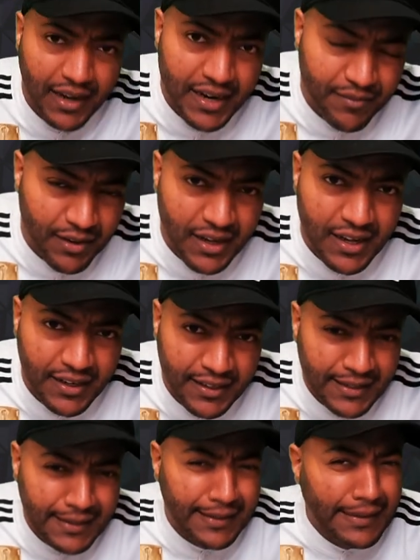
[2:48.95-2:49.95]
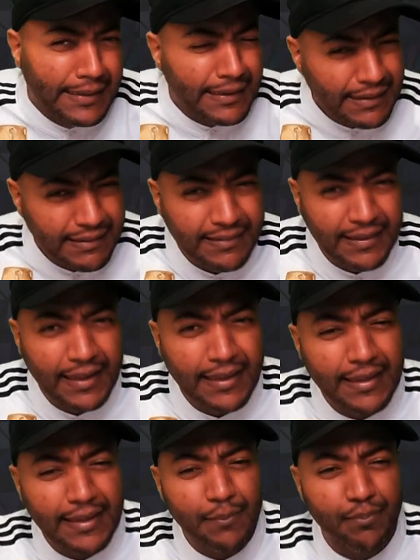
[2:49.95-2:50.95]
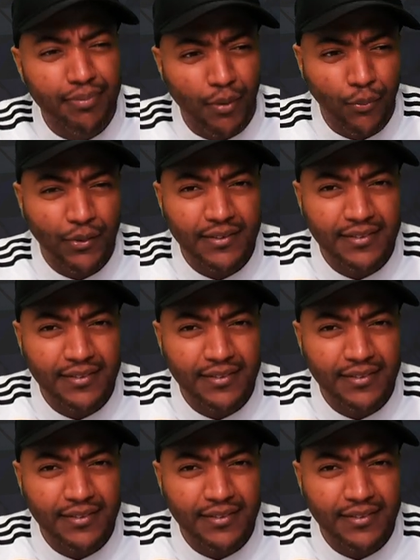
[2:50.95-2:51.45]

Carvajal, it looks like he broke